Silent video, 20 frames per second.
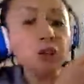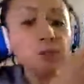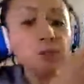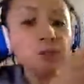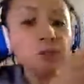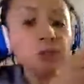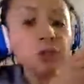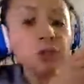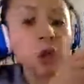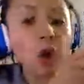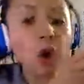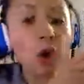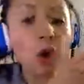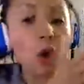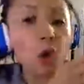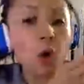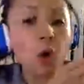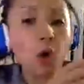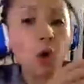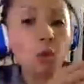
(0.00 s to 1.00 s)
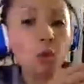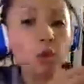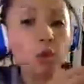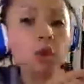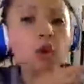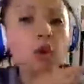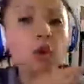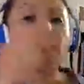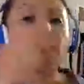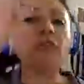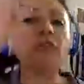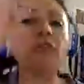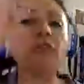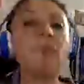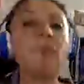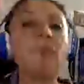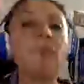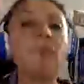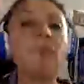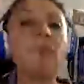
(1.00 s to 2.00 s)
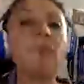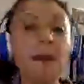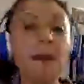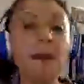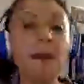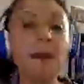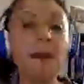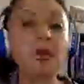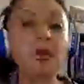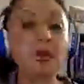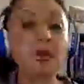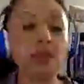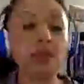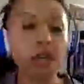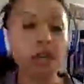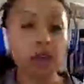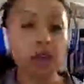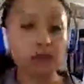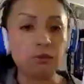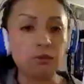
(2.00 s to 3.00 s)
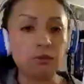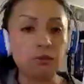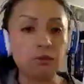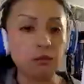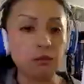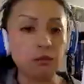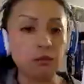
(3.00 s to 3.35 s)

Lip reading: columns go from up to down.